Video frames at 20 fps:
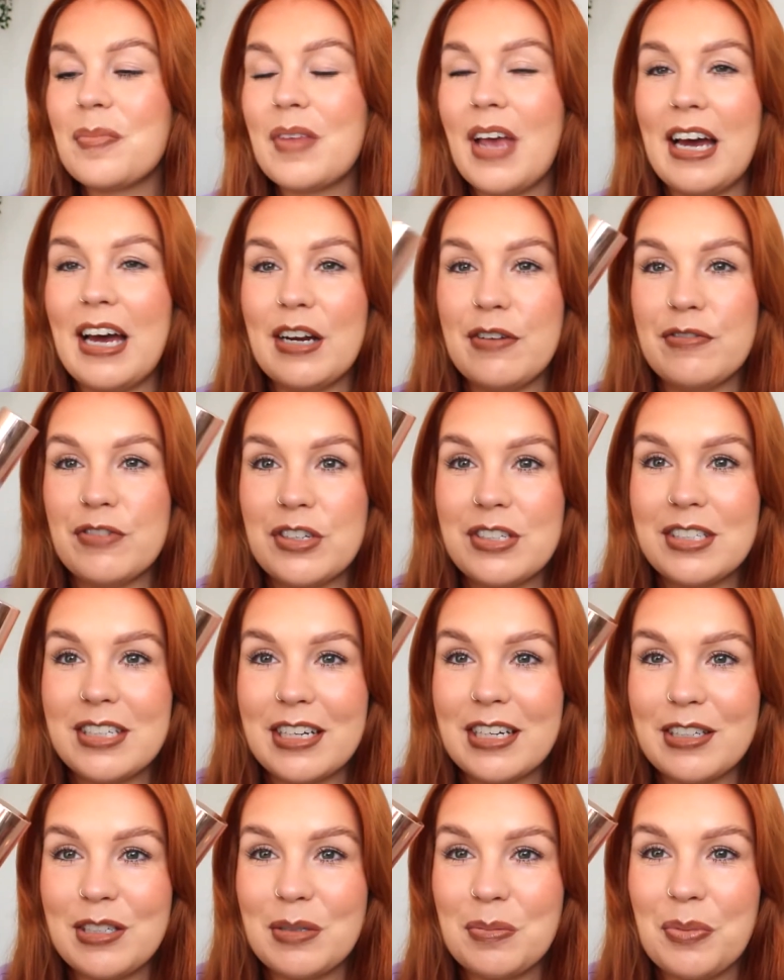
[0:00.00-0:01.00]
And I've just
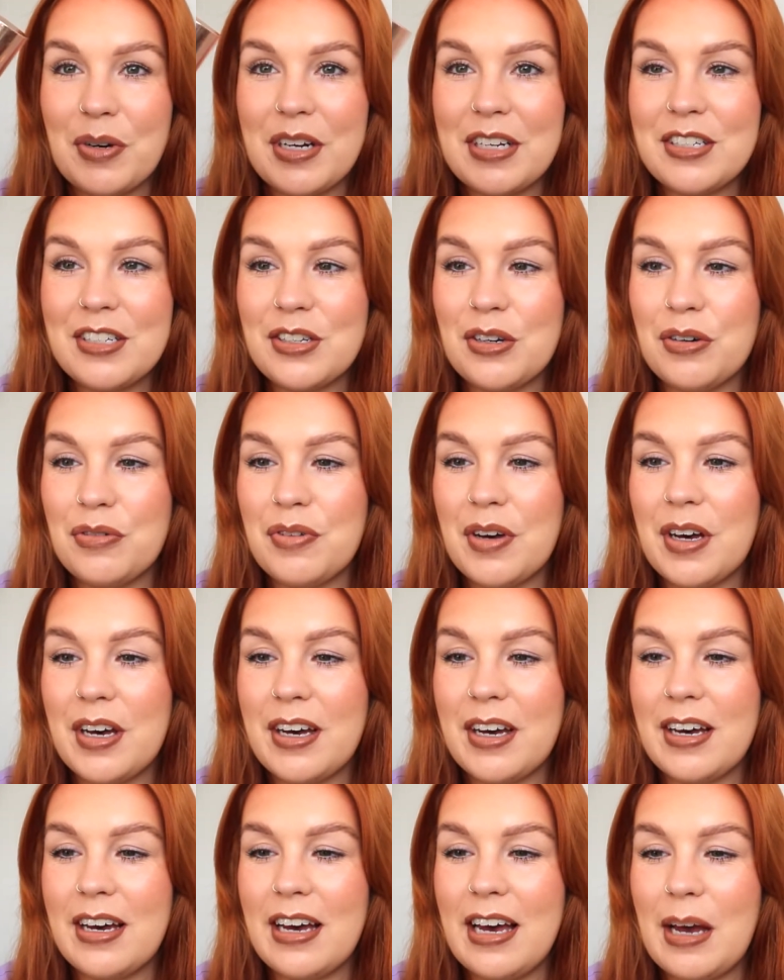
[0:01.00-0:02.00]
done a spritz of
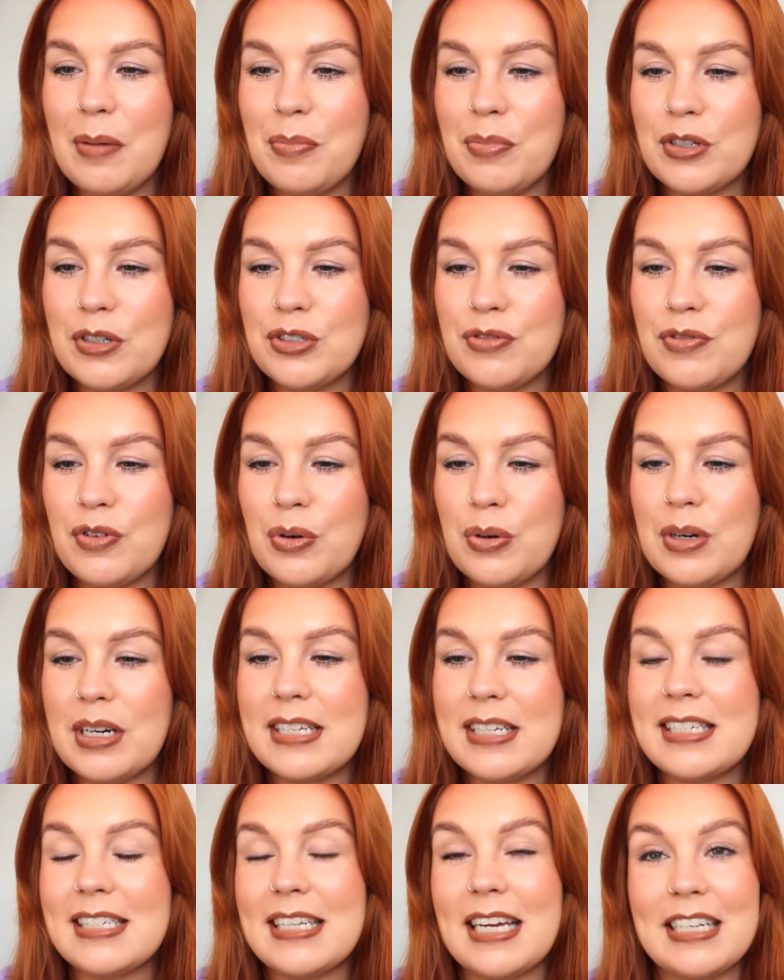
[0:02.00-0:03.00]
her Airbrush
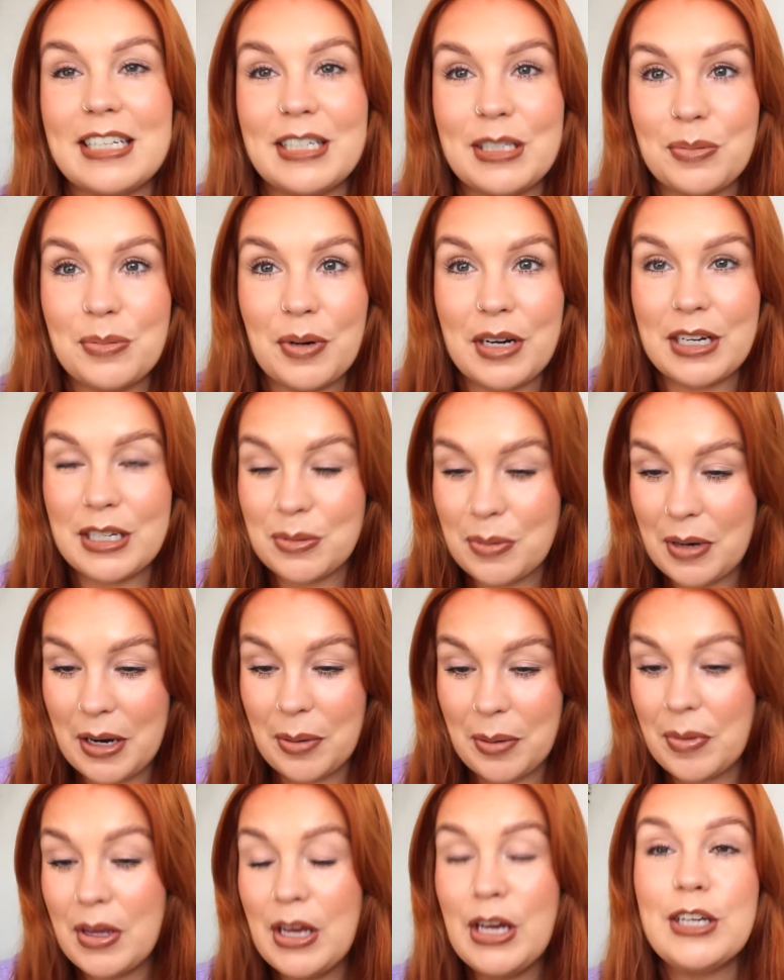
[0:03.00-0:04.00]
Flawless setting spray as
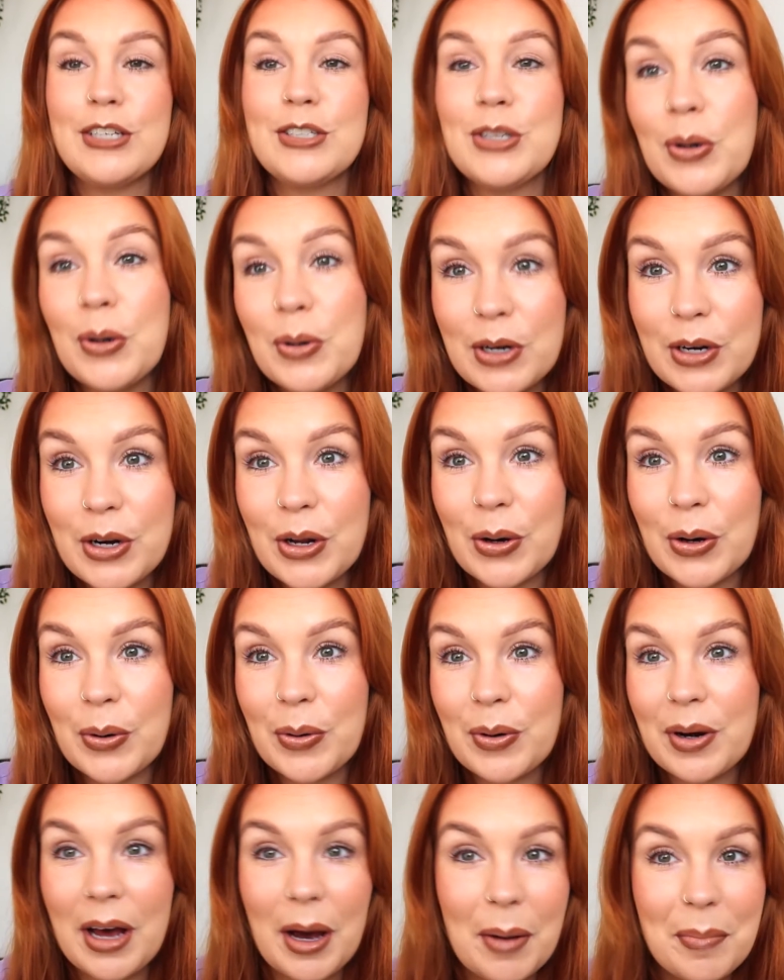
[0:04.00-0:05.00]
well. So all in
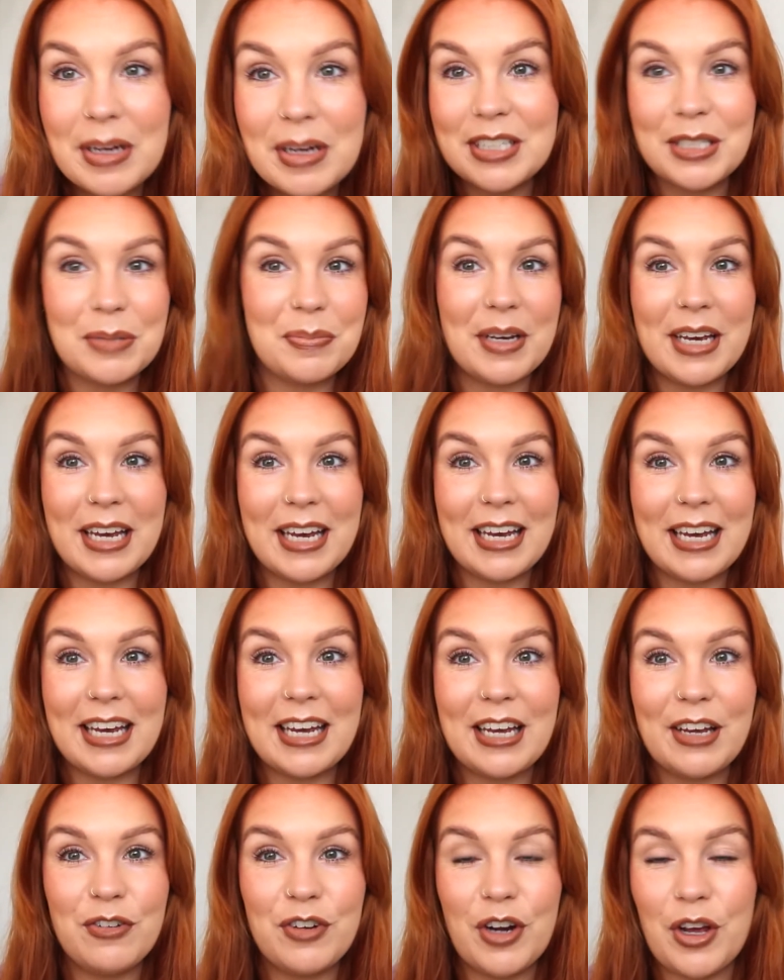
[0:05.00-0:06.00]
all, I'm meant to
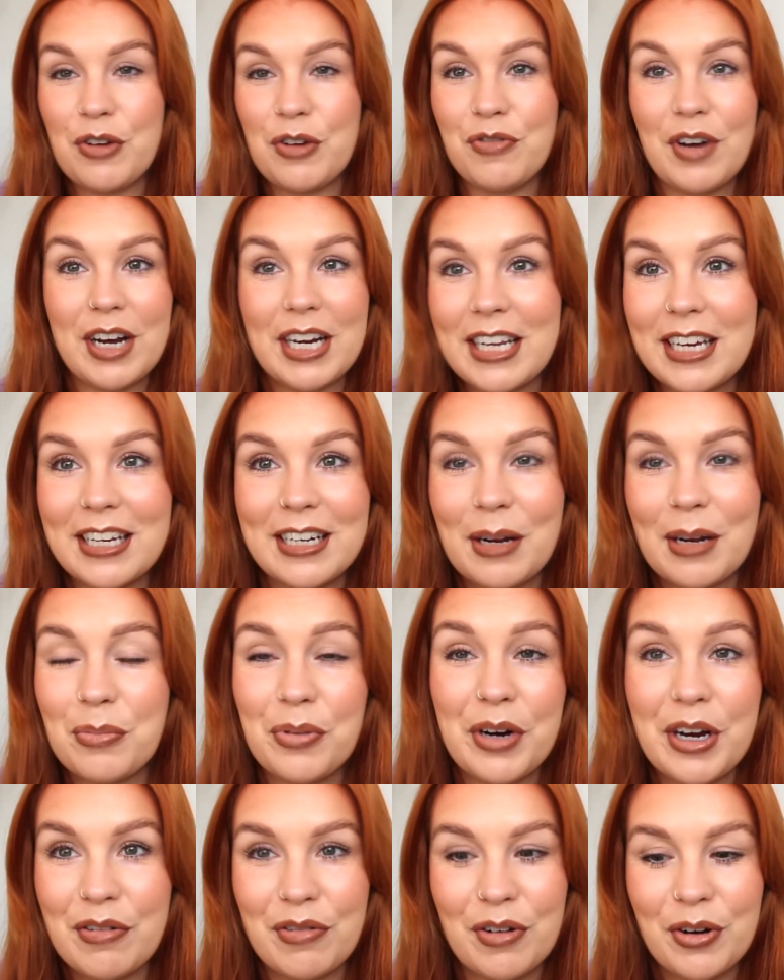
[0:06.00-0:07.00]
be, you know, radiant and
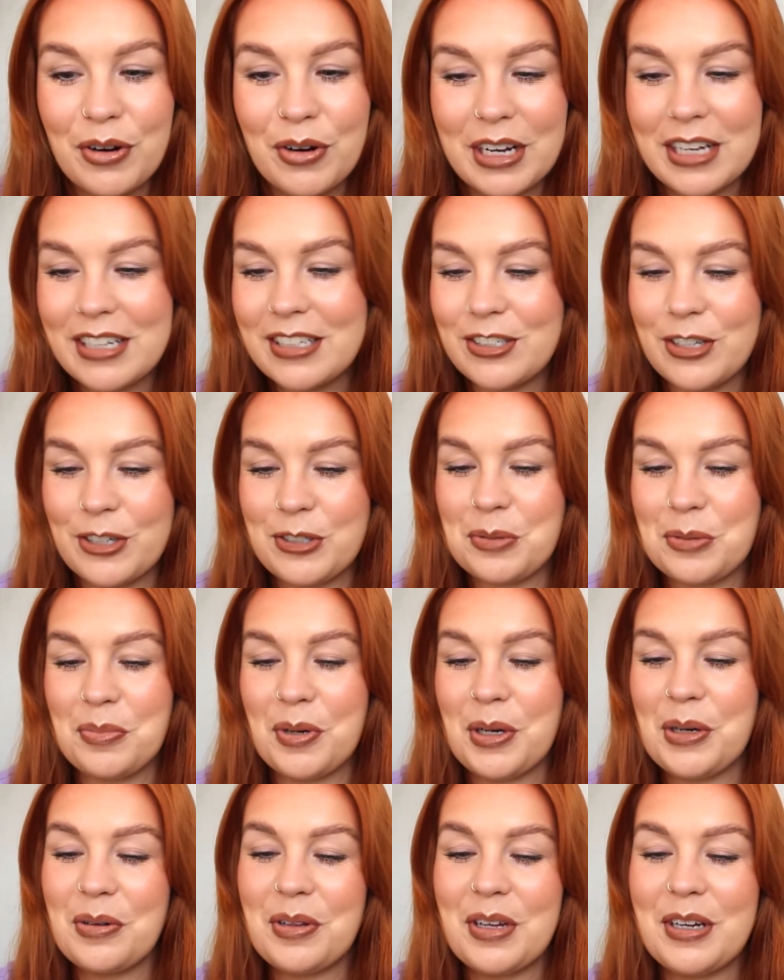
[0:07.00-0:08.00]
pretty flawless, judging
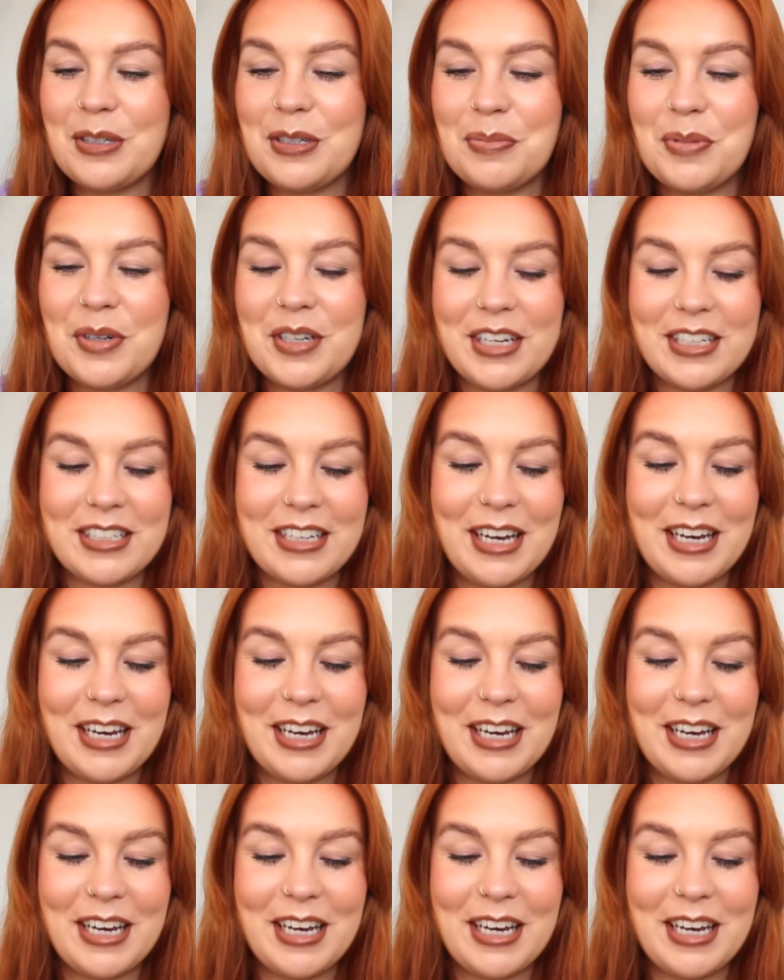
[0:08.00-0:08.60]
by all those product